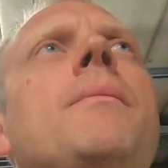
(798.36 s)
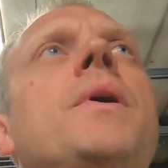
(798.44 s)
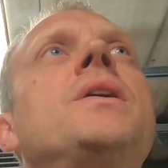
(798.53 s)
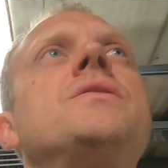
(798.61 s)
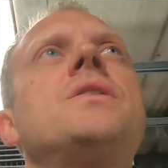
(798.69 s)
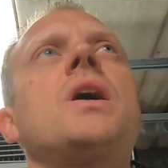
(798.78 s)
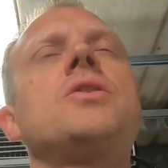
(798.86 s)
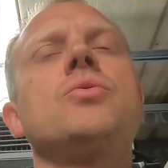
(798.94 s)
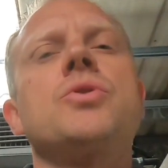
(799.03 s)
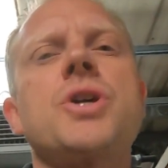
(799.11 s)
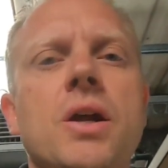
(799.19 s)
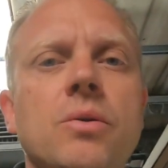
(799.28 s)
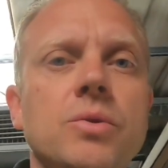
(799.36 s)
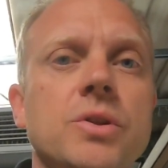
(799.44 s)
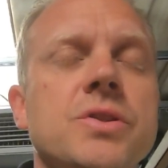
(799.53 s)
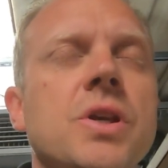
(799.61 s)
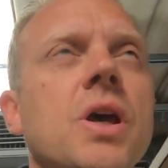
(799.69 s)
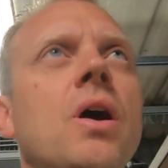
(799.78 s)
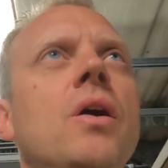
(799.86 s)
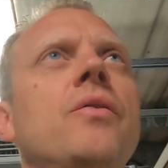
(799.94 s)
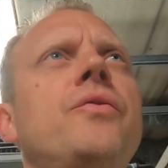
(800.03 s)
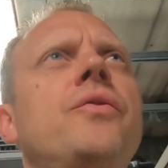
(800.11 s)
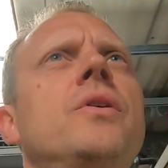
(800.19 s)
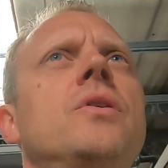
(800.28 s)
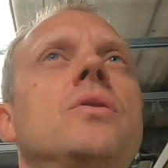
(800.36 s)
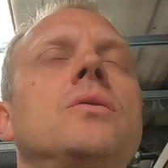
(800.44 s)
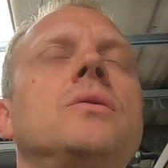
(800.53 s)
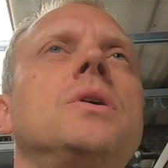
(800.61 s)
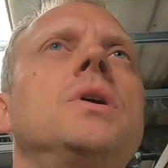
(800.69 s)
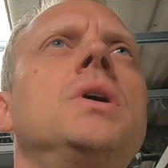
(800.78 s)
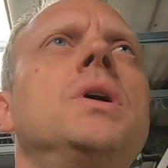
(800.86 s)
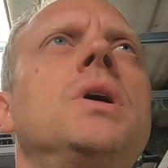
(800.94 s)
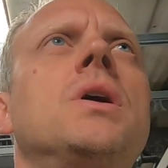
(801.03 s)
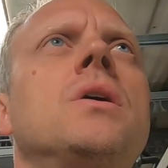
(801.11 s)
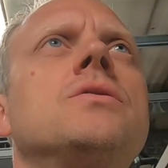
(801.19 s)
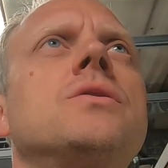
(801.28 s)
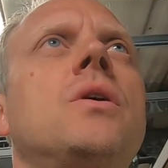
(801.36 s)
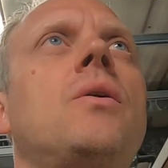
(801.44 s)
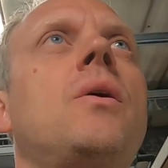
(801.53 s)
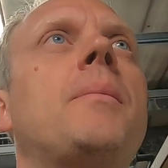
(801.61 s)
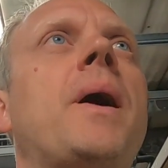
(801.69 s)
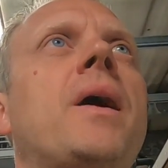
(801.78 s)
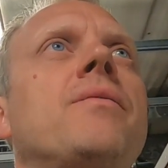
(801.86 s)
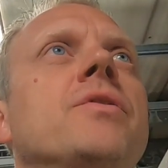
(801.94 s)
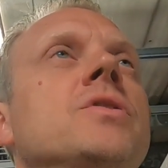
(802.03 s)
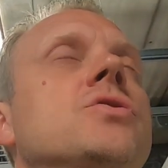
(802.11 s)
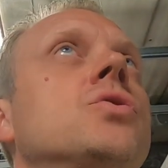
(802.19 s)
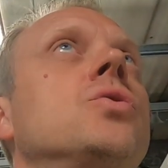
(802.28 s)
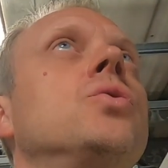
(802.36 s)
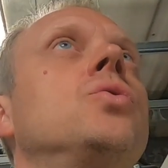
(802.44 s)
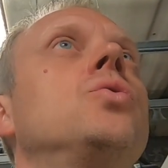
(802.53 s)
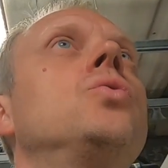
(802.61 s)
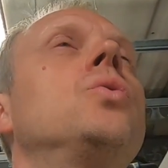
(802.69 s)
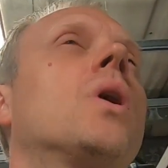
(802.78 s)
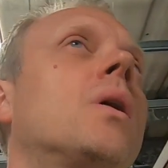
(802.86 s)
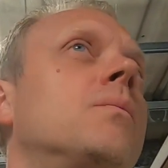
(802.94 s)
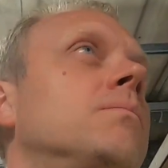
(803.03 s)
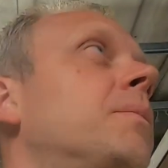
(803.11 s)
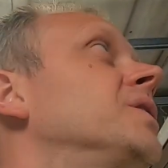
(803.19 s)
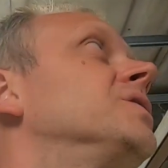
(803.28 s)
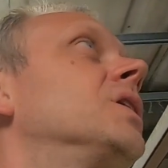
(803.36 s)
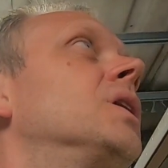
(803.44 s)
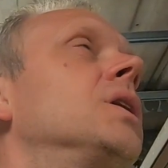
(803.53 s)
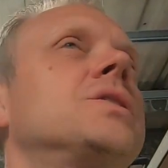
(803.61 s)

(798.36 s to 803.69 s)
it's the actual channel that's the earth. So I'm basically